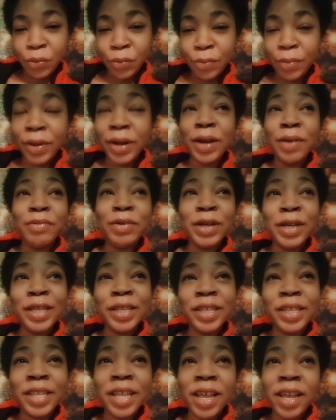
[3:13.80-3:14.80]
But I want to
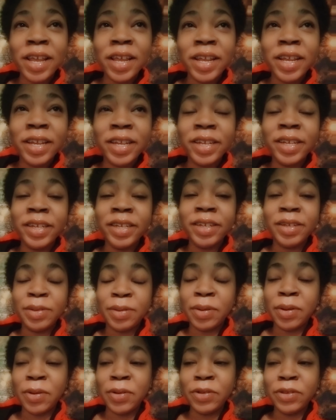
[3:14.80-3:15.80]
say
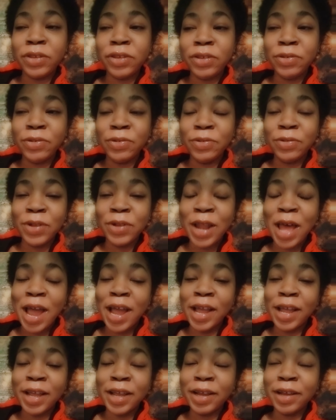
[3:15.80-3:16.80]
to,
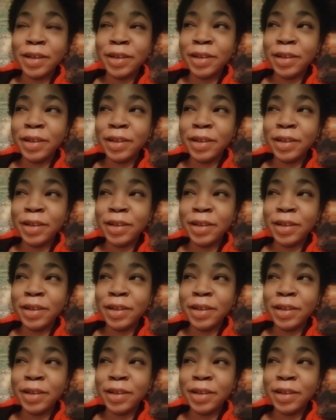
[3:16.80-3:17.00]
like,